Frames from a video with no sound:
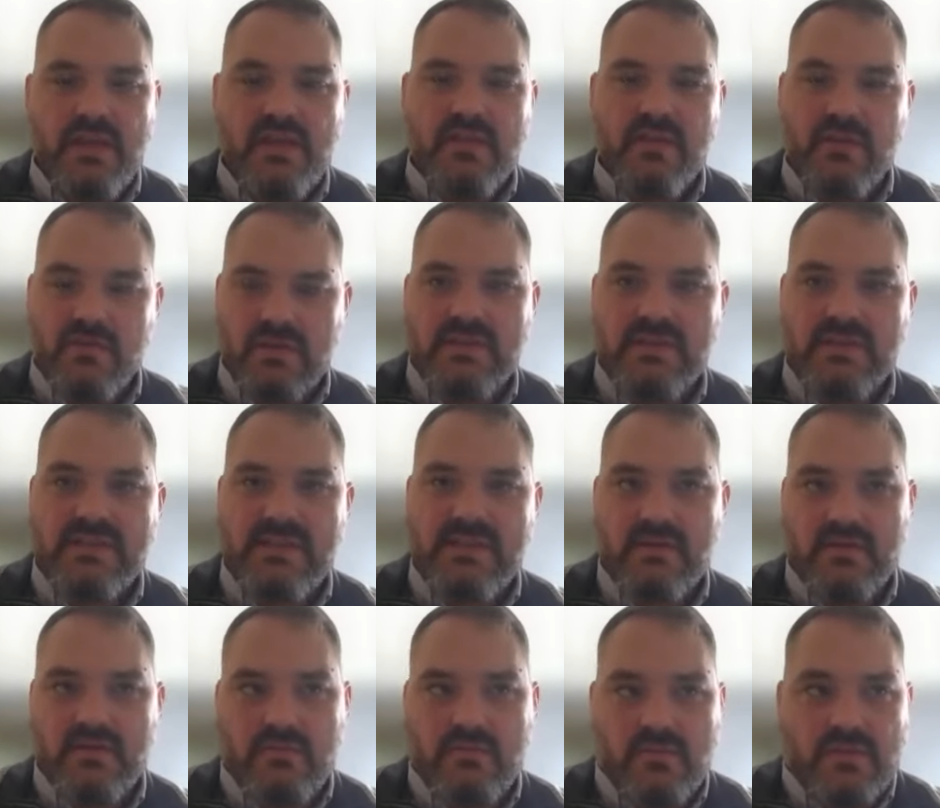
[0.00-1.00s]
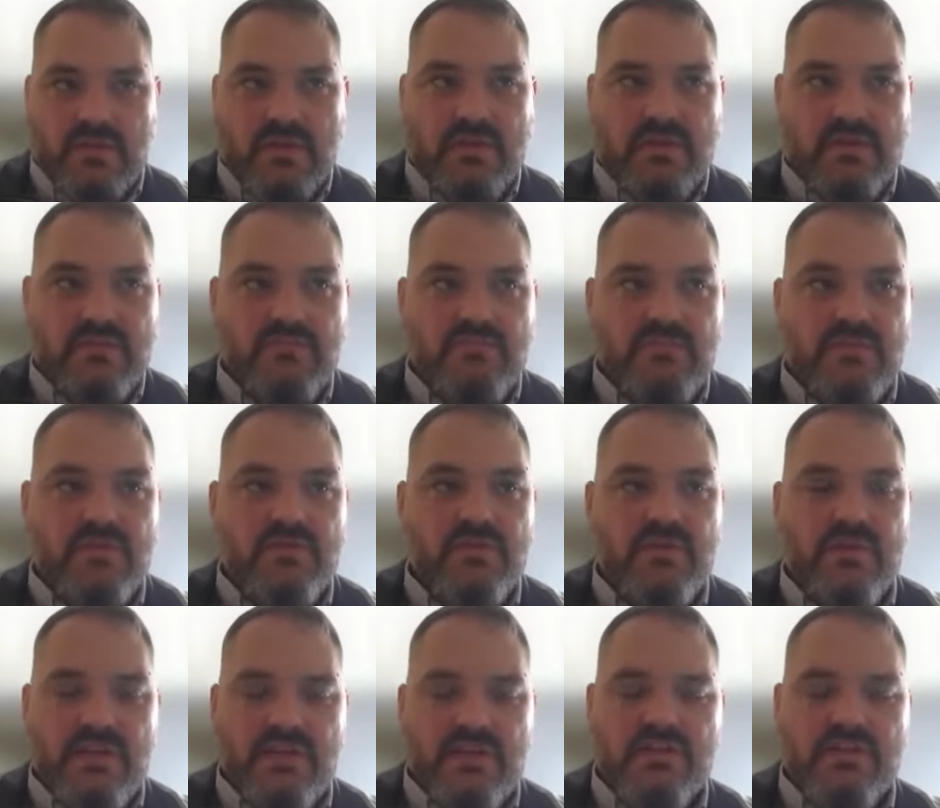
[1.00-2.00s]
considered the
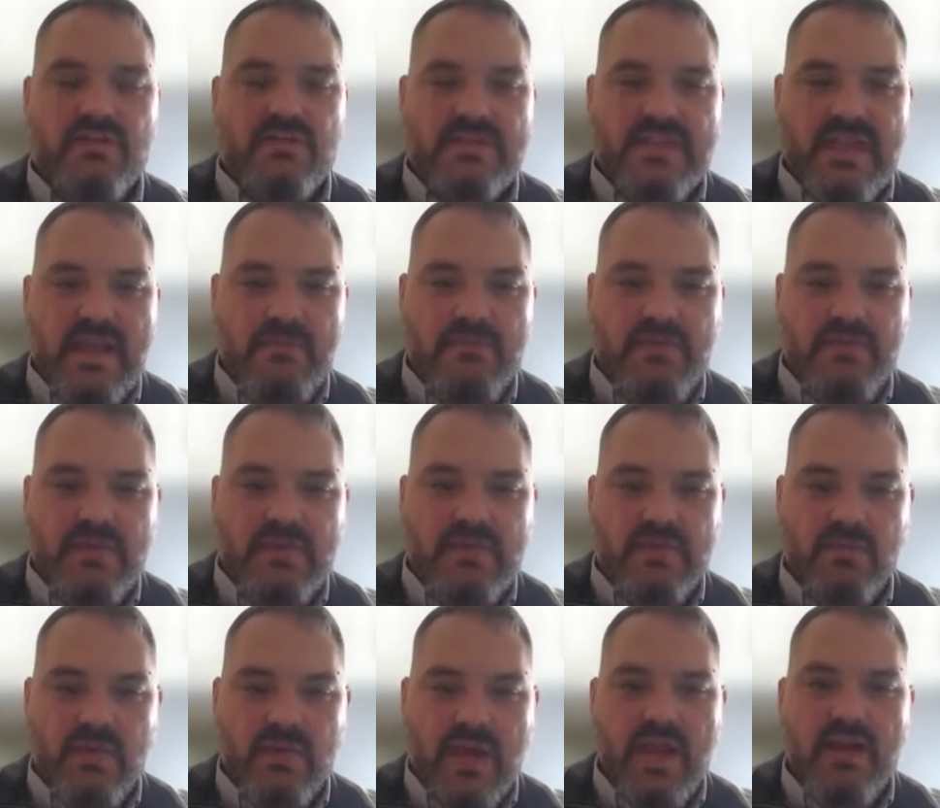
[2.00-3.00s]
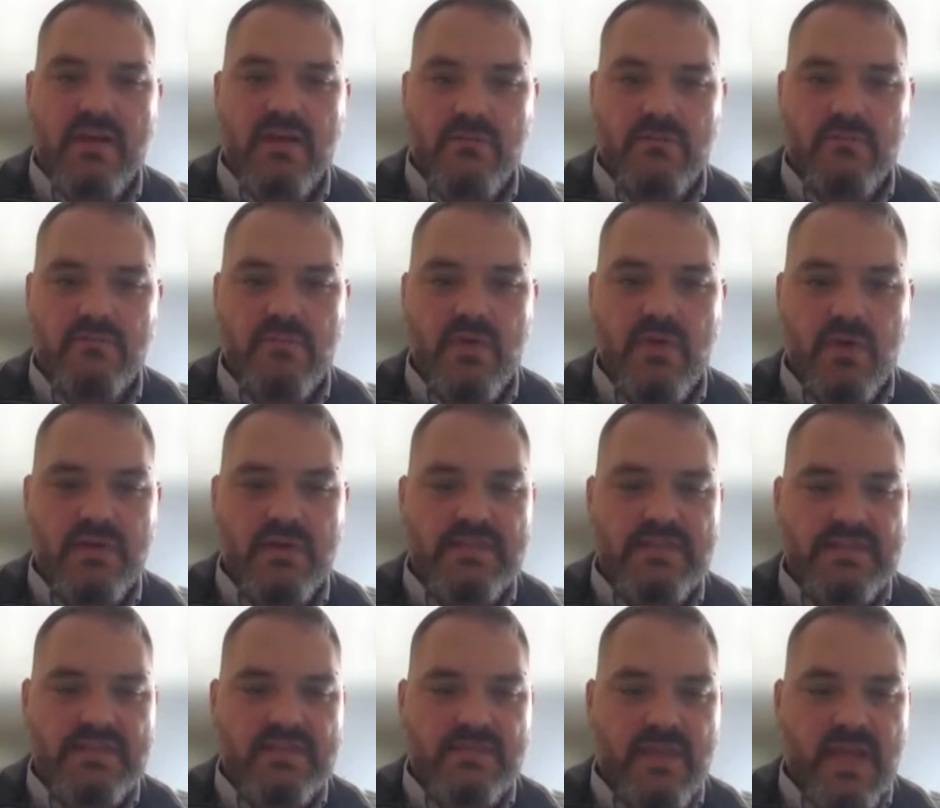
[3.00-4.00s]
traditional sampling, the random or
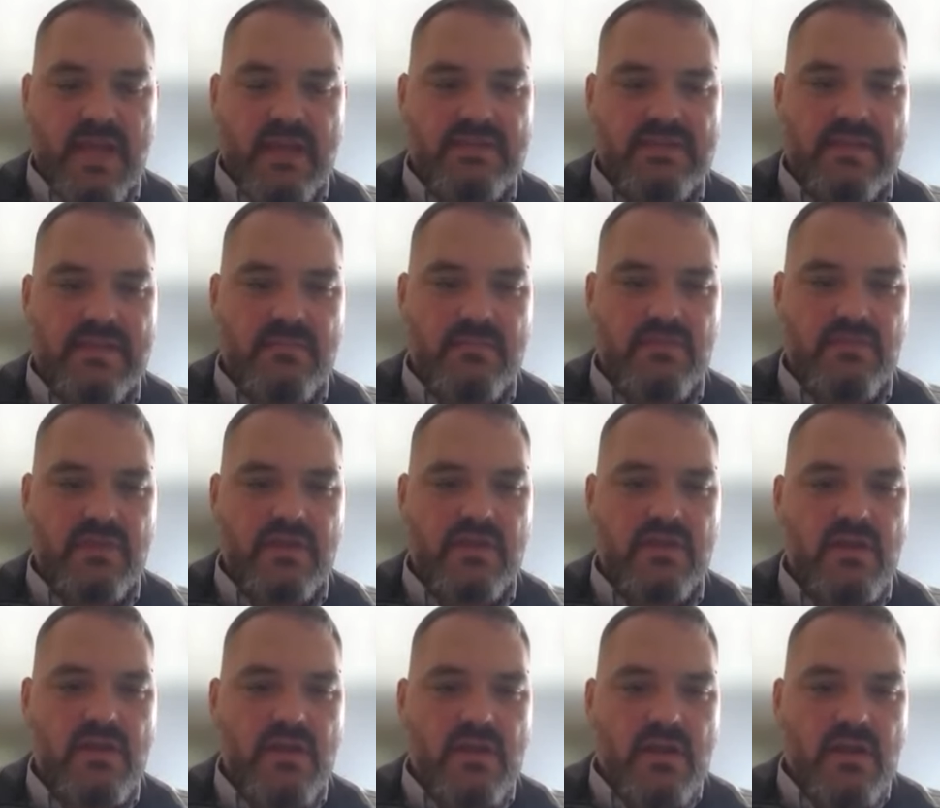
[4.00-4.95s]
systematic sampling.